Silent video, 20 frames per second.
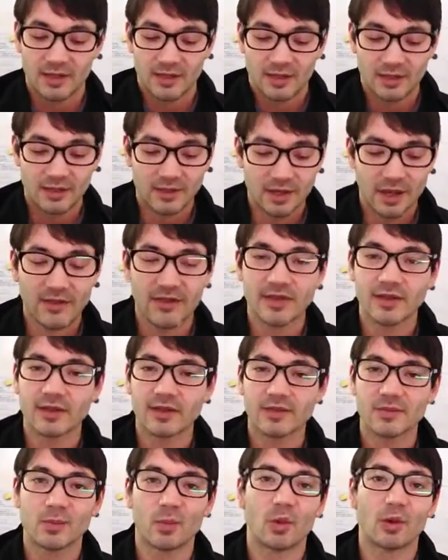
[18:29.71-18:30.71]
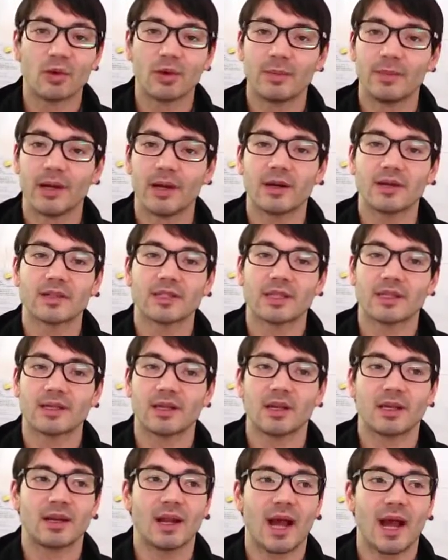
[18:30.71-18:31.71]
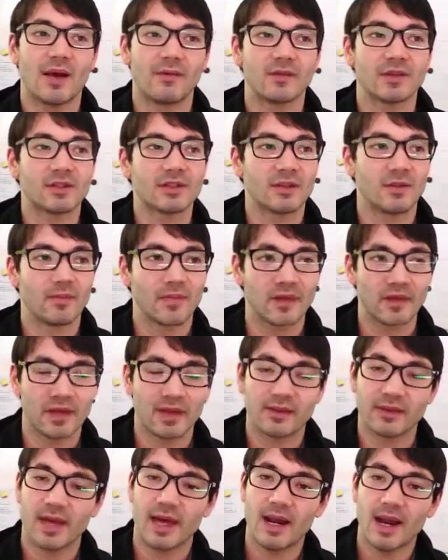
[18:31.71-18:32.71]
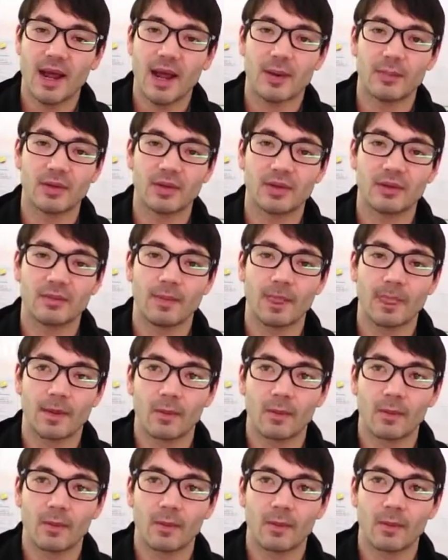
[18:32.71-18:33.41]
nothing is more embarrassing than having something like that happen,